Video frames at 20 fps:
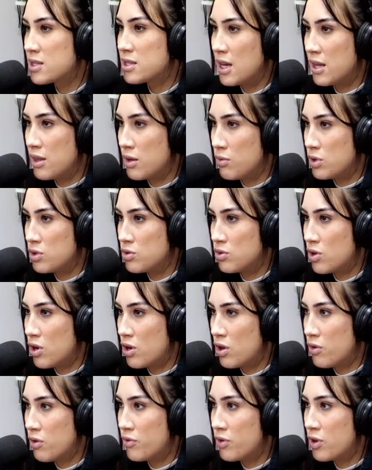and then we do it all
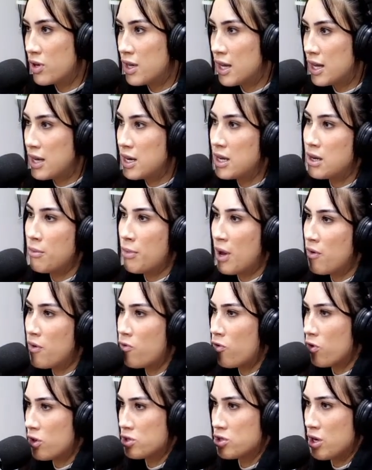over again in about
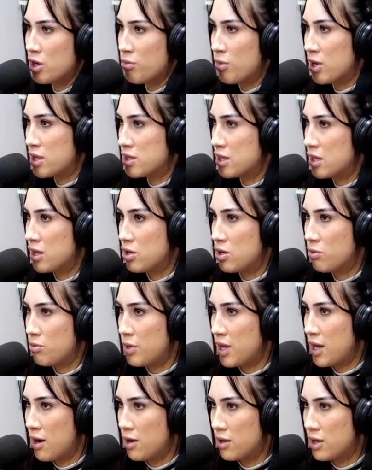4 treatments, and then you'll be
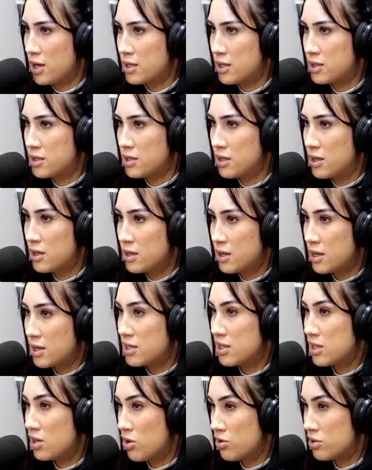hairless because
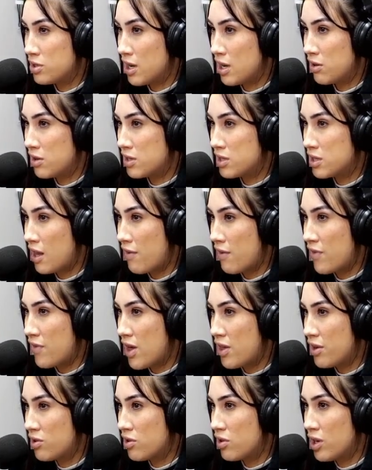it goes down into that
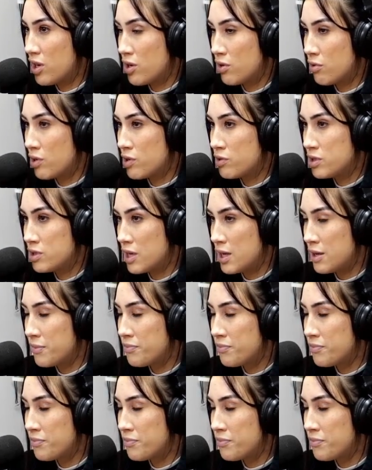follicle and erodes it.